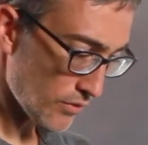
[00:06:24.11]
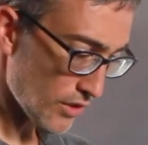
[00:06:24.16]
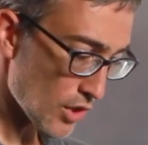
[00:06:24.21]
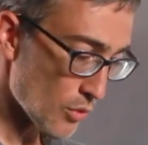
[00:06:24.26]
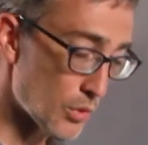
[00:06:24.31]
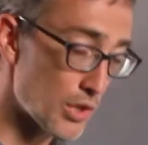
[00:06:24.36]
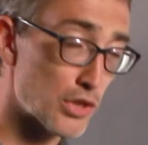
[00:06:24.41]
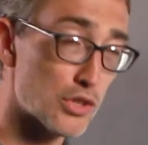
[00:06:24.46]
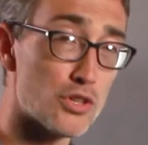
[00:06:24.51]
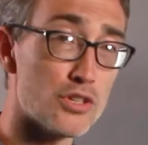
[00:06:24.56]

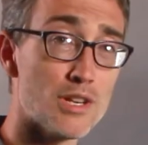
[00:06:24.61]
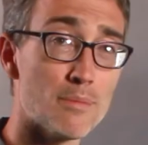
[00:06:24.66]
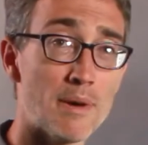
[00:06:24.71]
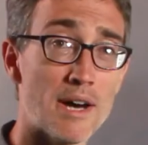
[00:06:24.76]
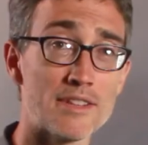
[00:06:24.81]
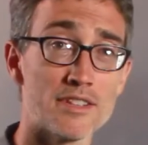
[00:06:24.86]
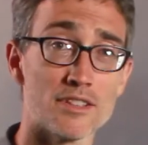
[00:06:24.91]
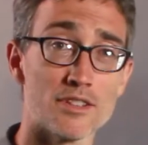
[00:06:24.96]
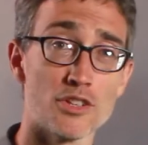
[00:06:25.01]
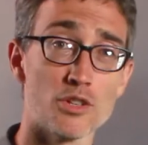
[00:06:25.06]
We learned
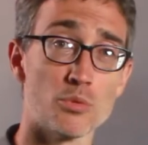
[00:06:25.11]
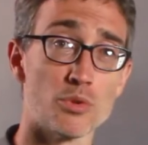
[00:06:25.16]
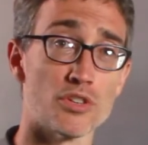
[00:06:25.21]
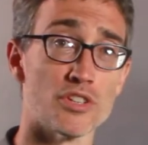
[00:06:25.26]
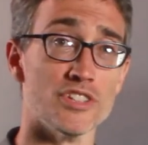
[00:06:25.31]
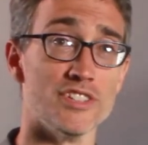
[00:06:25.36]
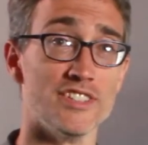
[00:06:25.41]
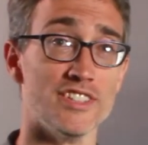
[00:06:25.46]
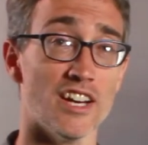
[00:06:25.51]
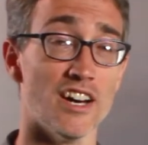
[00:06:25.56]
about the little
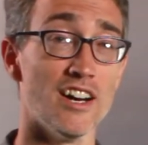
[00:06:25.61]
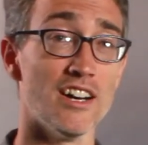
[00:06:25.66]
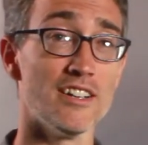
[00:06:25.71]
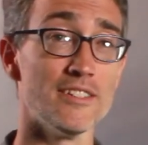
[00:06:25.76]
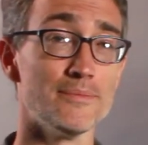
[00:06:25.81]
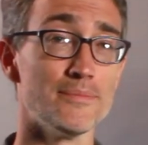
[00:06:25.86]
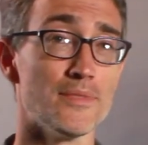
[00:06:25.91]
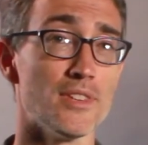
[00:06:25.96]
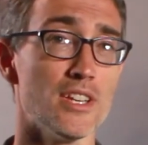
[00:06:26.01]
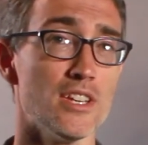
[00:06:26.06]
word "de."
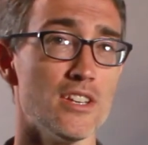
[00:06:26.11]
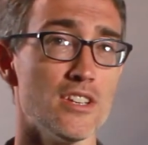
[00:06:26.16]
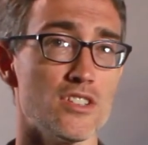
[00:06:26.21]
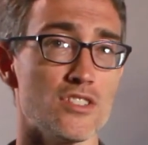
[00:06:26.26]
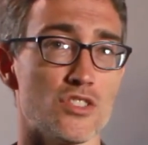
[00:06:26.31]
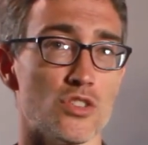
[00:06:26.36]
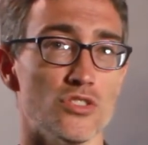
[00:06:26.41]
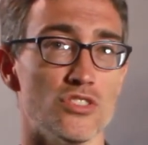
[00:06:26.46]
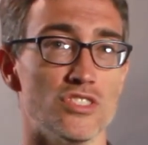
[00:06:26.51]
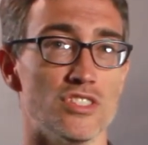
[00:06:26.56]

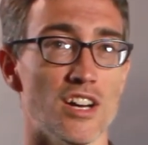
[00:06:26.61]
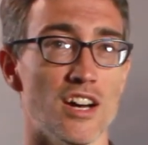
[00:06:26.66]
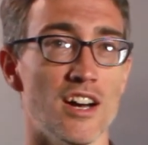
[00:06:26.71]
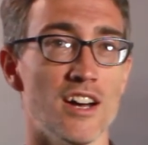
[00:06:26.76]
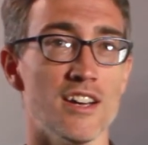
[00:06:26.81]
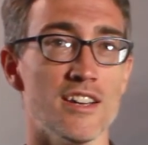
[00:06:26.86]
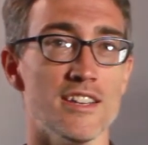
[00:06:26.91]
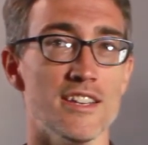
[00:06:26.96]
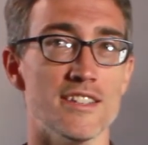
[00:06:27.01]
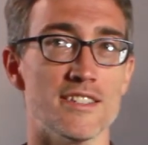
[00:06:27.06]
So
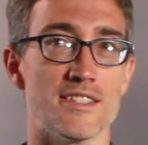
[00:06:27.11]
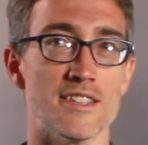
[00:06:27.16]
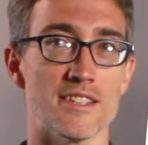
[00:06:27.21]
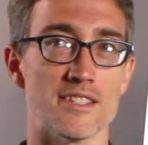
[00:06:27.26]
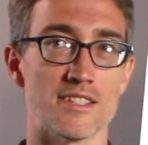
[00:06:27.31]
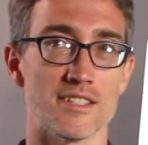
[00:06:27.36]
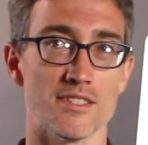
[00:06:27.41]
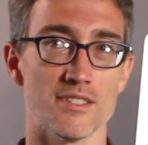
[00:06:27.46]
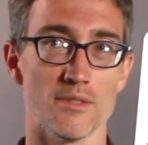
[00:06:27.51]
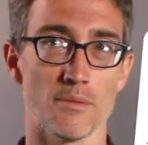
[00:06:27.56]
"de" is
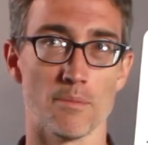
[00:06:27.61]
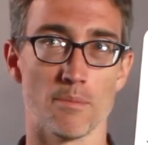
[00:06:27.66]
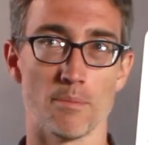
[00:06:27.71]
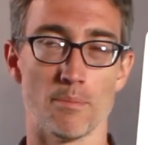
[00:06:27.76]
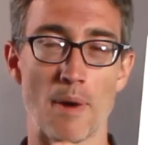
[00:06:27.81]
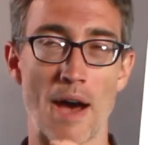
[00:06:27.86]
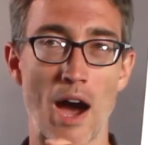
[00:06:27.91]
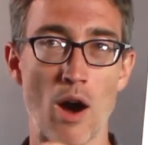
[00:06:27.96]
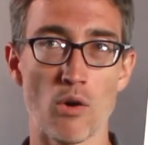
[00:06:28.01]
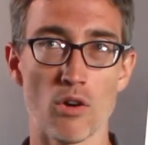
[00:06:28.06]
this
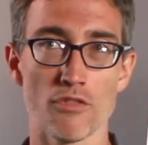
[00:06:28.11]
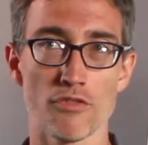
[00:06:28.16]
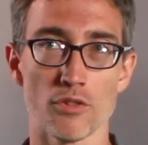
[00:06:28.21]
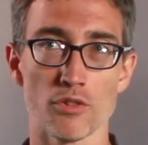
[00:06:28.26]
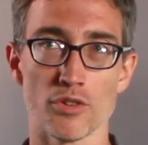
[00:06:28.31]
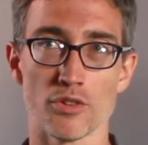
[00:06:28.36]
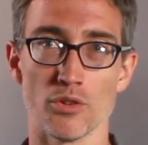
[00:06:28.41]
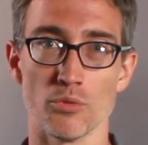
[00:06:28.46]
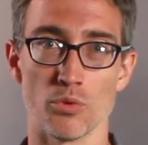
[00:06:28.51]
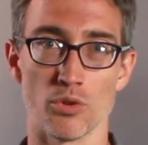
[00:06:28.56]
powerful
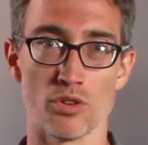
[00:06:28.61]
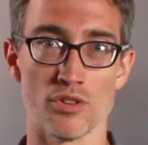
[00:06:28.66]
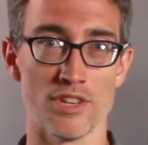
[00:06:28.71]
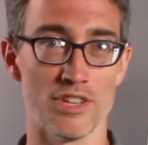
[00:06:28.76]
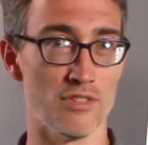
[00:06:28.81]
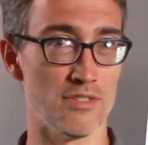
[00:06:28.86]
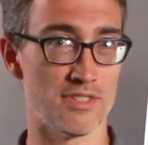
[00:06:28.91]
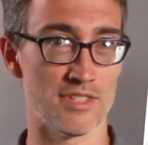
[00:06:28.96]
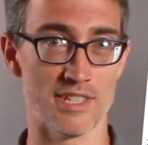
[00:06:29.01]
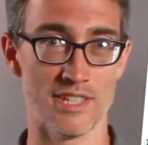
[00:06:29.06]
little word that
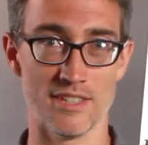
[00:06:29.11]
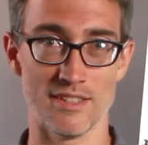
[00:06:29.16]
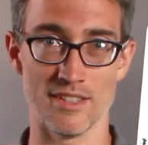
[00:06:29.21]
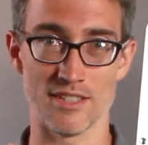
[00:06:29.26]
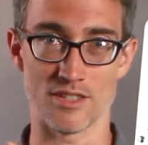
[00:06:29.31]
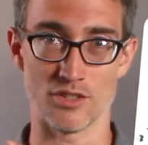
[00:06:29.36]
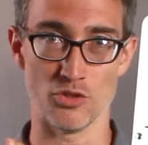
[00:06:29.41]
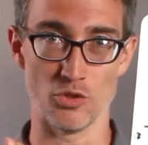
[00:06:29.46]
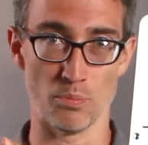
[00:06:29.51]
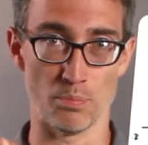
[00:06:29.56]
you see.
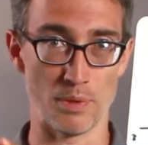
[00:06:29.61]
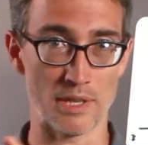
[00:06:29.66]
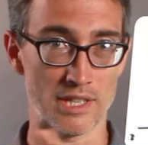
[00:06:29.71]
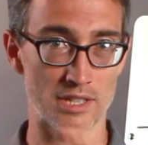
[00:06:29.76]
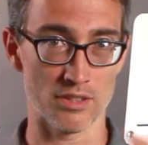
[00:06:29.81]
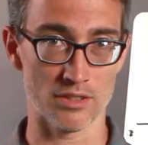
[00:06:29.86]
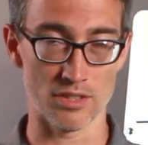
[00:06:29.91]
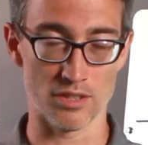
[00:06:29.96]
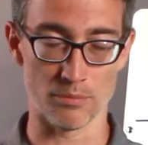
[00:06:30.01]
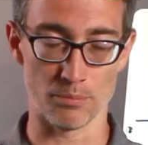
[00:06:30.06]
It's
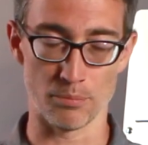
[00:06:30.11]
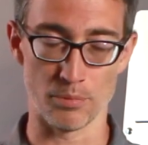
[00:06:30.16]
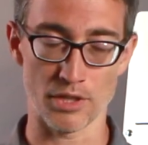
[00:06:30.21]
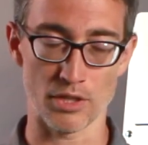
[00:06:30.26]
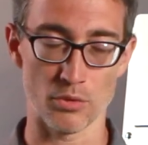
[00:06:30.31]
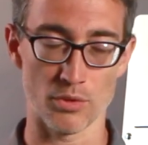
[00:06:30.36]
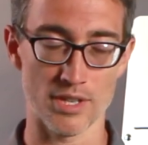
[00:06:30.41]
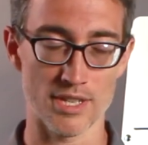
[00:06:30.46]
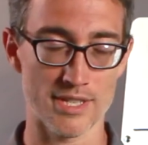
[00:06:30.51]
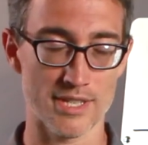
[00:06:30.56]

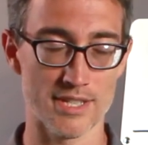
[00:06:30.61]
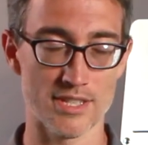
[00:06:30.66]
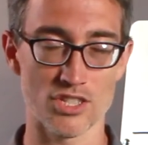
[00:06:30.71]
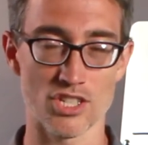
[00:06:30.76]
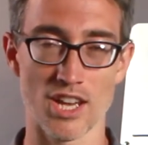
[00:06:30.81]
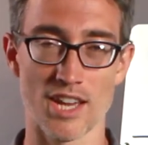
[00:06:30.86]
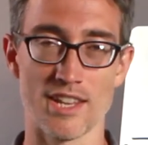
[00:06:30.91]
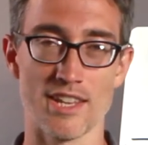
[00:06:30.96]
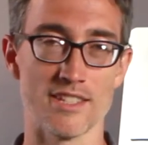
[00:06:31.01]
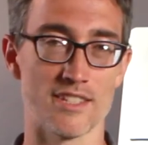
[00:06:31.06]
ubiquitous in
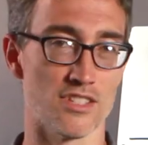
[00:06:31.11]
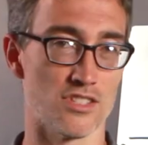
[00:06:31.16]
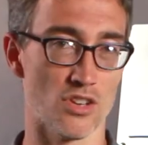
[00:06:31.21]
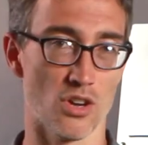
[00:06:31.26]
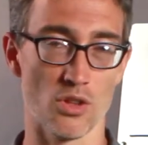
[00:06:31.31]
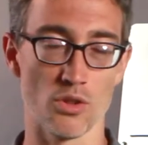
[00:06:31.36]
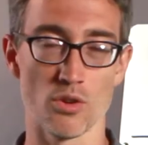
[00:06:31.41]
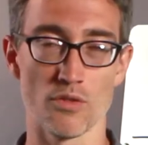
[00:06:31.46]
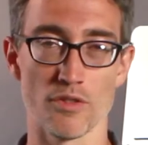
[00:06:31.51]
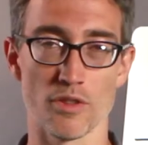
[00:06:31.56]
Chinese. It's
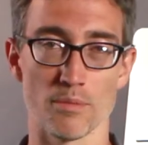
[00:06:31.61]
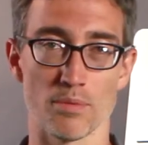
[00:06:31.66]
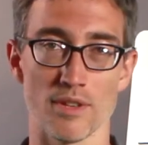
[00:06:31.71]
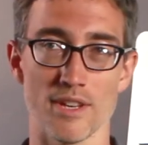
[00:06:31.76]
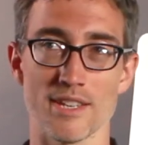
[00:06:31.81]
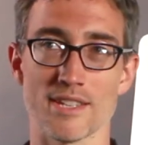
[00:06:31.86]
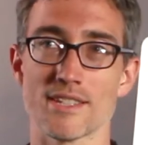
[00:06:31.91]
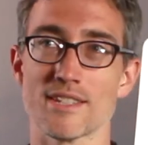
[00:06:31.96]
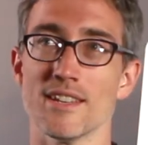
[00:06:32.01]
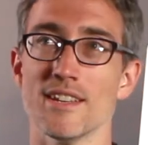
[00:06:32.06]
all over the
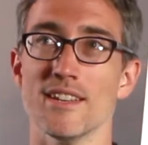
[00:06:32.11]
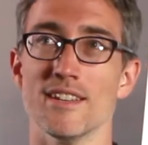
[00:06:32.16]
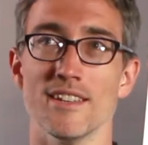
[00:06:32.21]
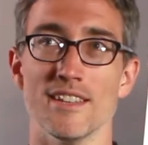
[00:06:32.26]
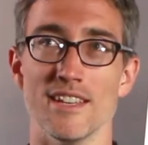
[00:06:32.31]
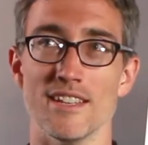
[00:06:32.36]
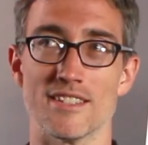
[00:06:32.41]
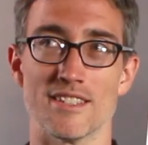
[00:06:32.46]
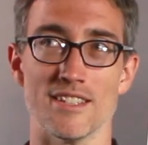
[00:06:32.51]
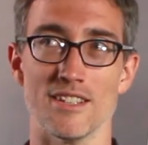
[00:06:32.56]
place.
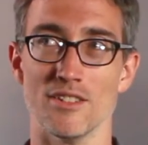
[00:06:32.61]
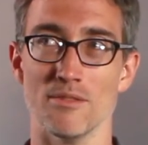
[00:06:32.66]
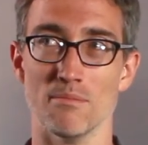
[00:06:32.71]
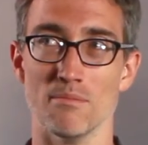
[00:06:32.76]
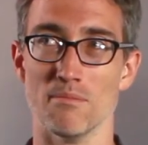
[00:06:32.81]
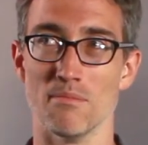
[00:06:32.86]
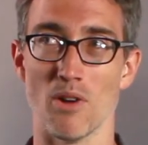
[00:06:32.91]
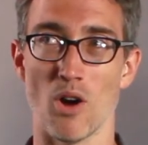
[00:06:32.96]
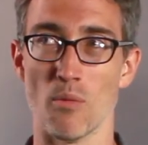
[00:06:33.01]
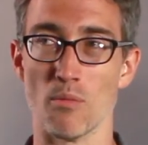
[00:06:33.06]
It's
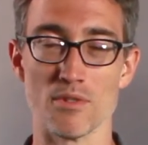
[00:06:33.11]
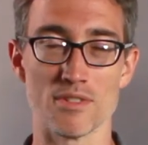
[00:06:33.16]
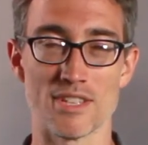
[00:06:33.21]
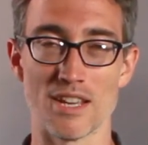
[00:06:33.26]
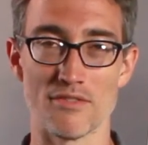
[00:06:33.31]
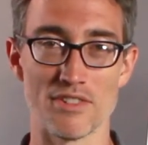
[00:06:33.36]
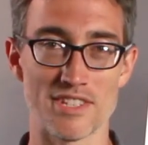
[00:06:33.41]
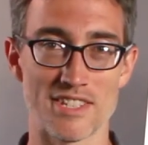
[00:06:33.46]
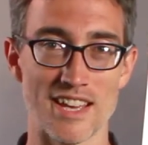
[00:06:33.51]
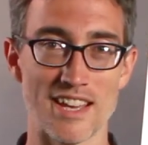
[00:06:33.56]
in almost
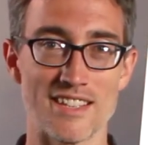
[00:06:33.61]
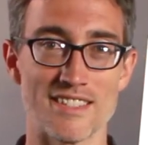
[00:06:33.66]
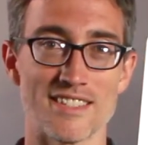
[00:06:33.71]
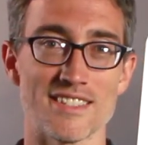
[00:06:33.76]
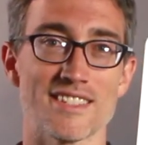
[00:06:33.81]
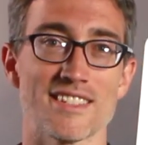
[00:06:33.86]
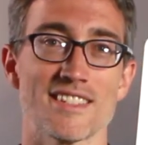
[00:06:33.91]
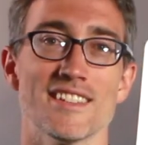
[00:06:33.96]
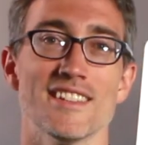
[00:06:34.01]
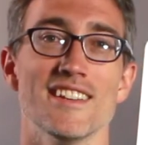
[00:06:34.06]
every
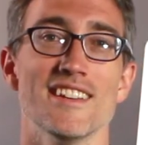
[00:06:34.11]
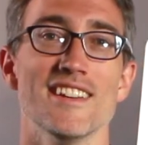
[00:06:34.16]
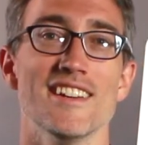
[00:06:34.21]
sentence.